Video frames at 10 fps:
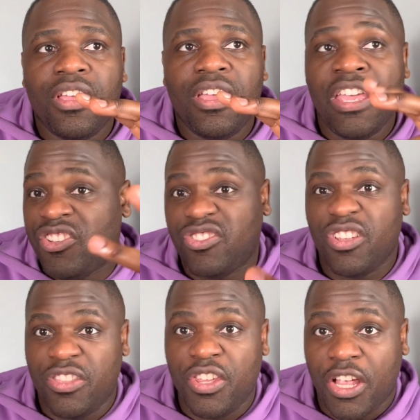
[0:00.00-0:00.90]
is
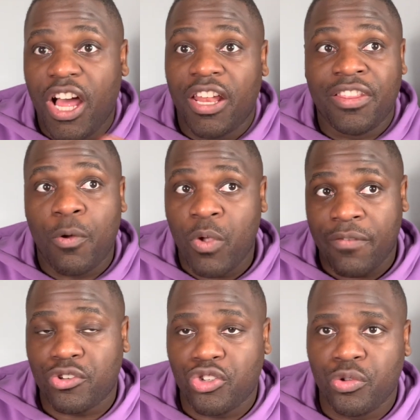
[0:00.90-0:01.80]
the color that we
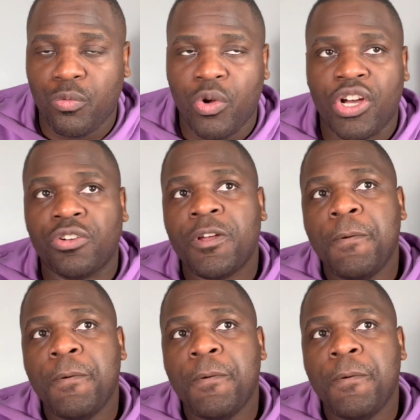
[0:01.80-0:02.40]
have to show the world.